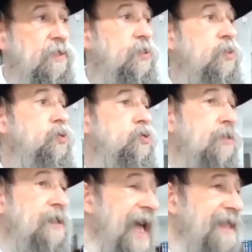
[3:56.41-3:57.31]
you
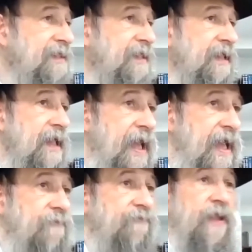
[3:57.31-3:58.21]
should not
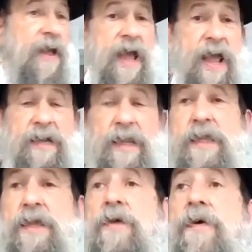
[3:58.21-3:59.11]
have any